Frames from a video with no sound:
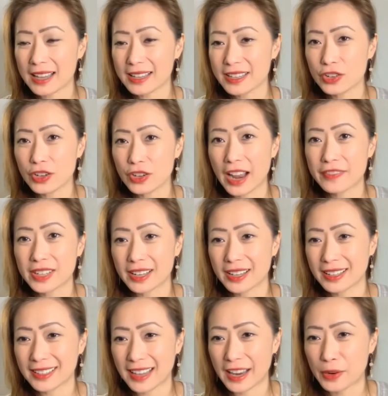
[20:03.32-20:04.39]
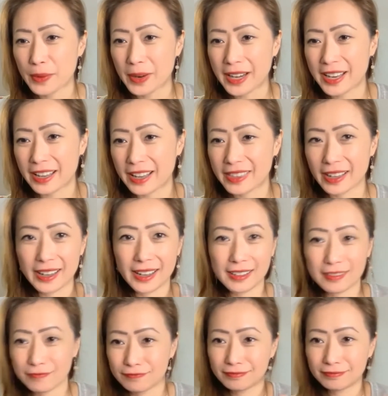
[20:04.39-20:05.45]
I, I don't want to get
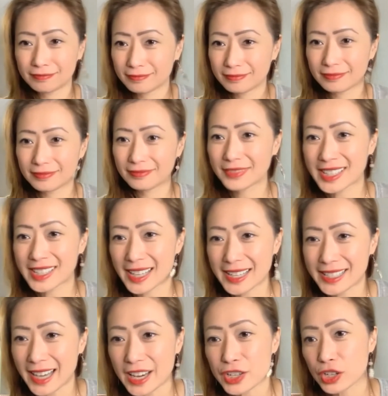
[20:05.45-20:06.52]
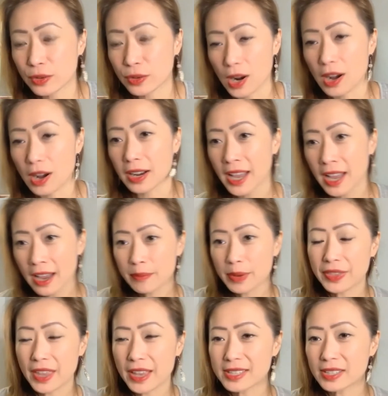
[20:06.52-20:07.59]
the the citation wrong,
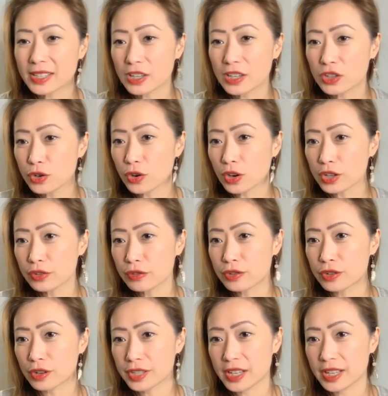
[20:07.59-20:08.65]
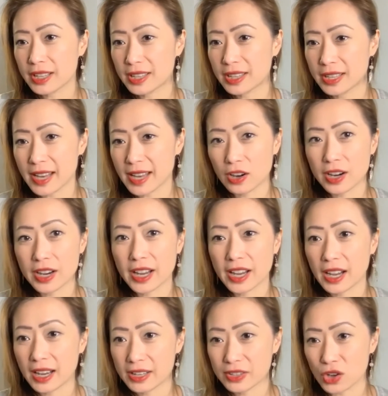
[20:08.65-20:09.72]
but it's the New York, New Jersey. This
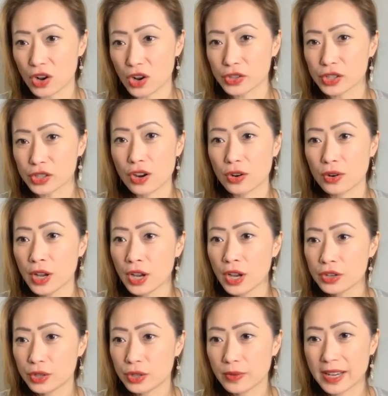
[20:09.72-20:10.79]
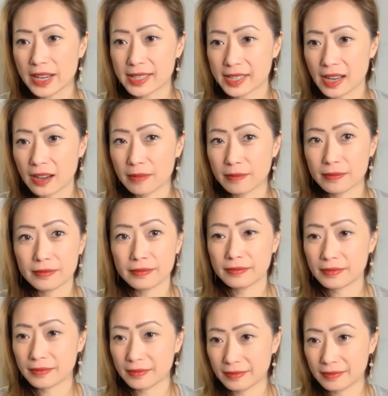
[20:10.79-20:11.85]
area is also doing some
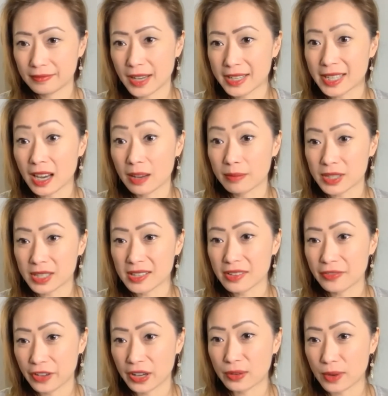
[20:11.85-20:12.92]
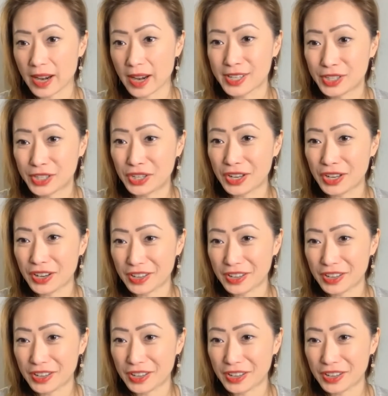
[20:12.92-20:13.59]
attempt to fundraise